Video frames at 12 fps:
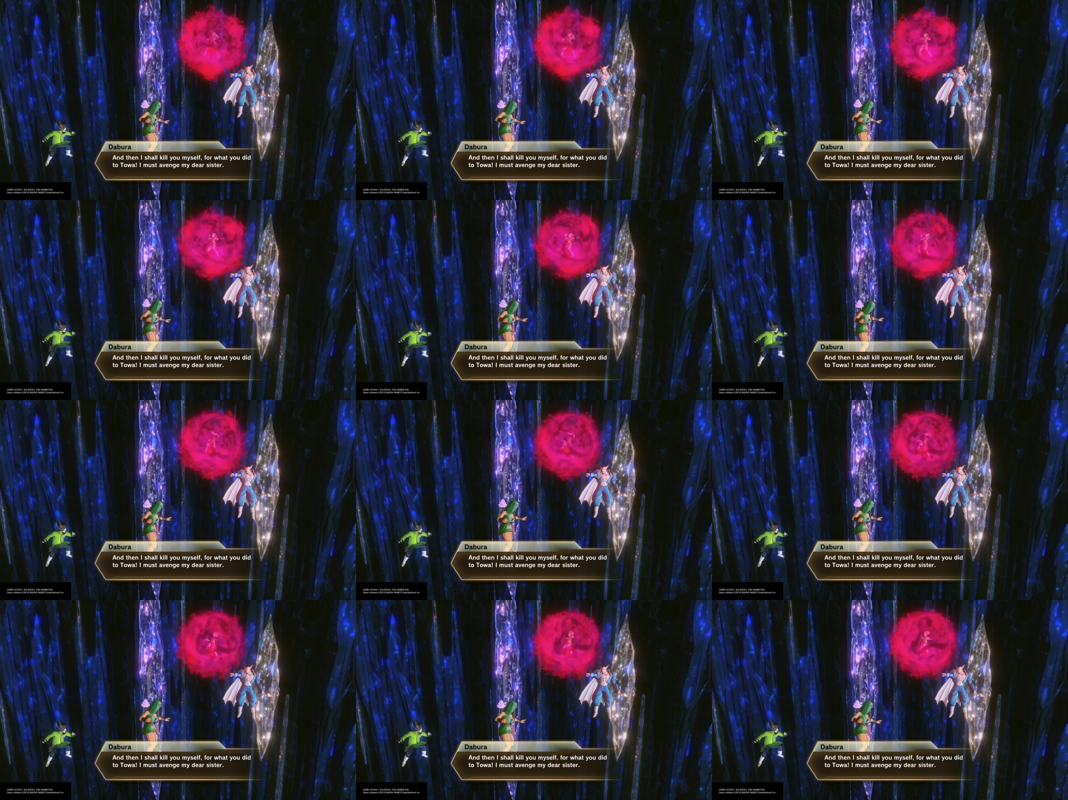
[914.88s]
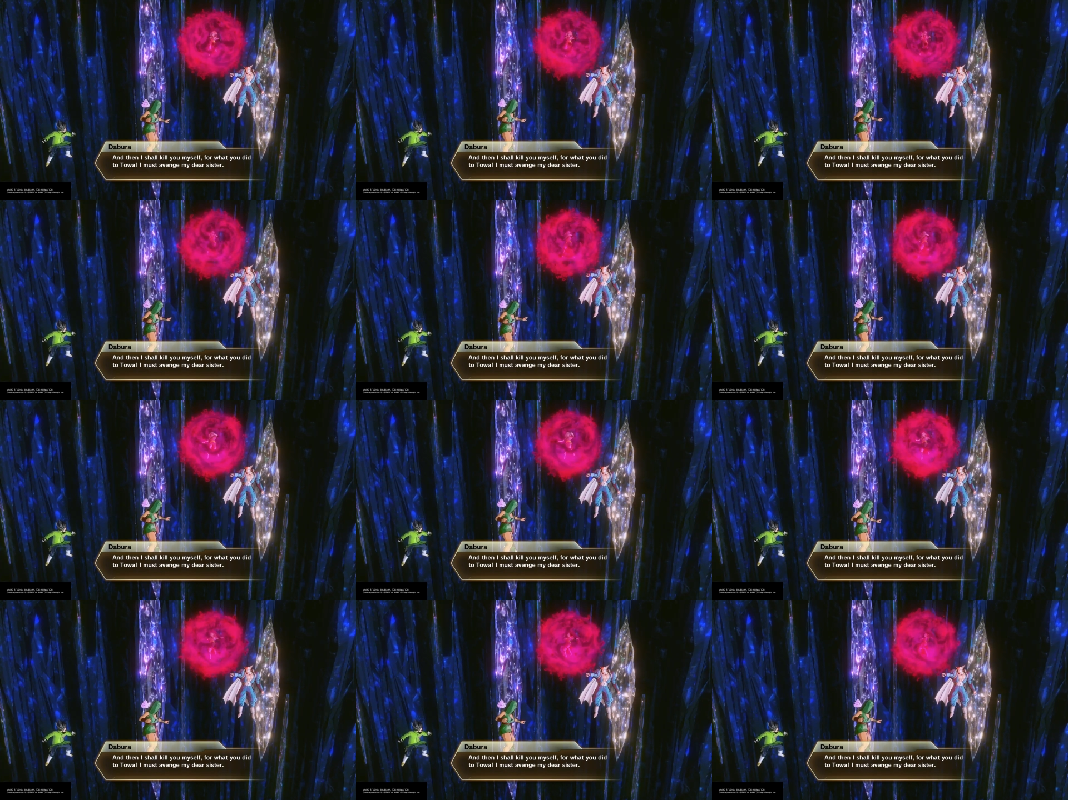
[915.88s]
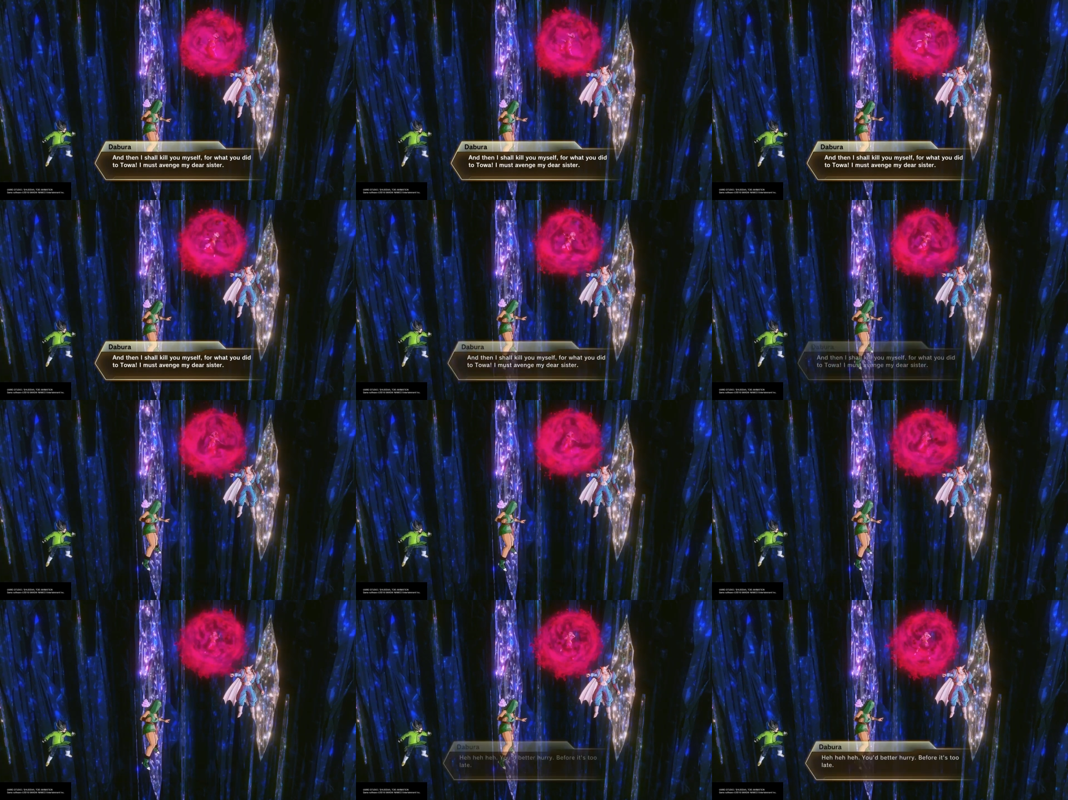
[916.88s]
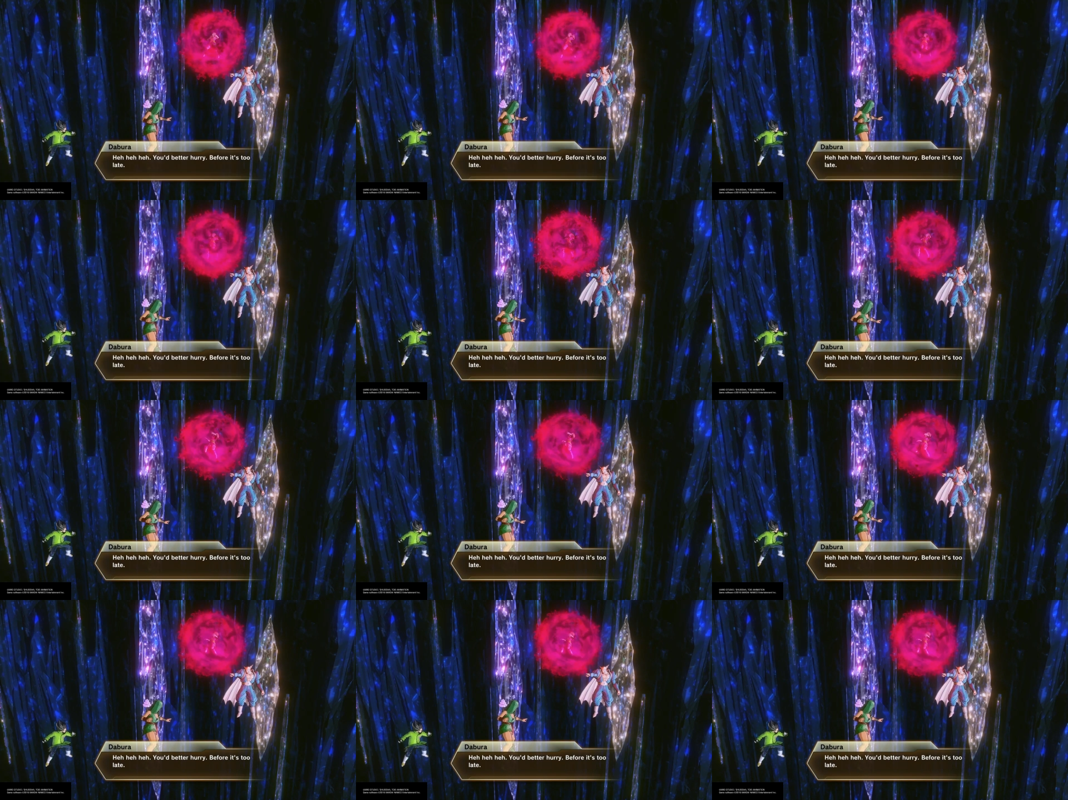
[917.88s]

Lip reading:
Nobody's mouth can be seen.